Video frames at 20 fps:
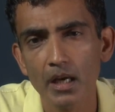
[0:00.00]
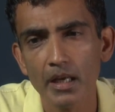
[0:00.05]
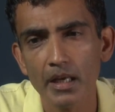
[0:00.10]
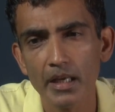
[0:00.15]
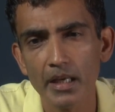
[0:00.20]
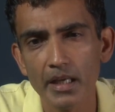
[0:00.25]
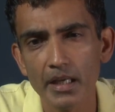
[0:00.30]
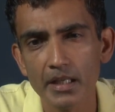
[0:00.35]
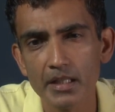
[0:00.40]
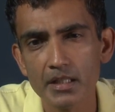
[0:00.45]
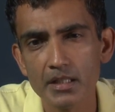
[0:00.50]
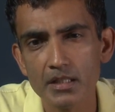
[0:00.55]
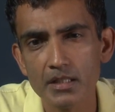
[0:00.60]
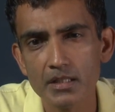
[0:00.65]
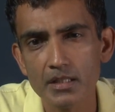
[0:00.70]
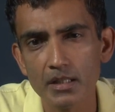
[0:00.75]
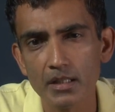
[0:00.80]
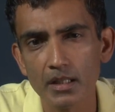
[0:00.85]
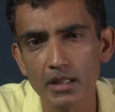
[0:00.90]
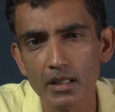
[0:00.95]
it
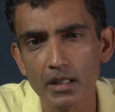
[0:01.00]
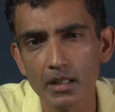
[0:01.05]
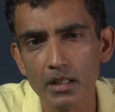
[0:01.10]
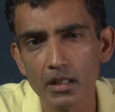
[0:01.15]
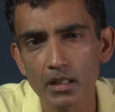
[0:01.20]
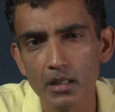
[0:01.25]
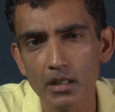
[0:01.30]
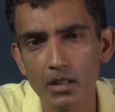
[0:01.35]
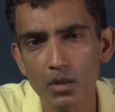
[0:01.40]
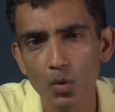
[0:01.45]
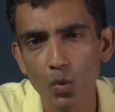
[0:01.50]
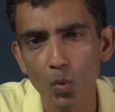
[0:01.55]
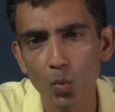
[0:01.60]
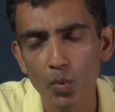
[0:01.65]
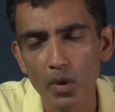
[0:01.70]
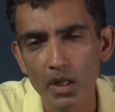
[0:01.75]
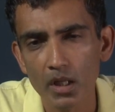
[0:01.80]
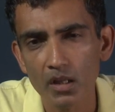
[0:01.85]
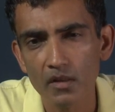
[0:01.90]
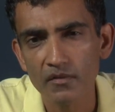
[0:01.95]

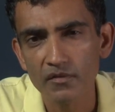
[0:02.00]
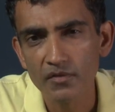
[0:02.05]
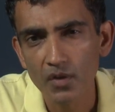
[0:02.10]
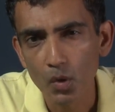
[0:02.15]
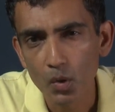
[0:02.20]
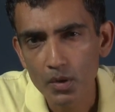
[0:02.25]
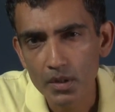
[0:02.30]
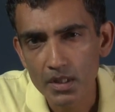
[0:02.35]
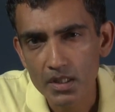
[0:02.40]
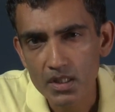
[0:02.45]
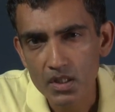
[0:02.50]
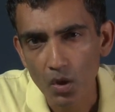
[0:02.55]
will focus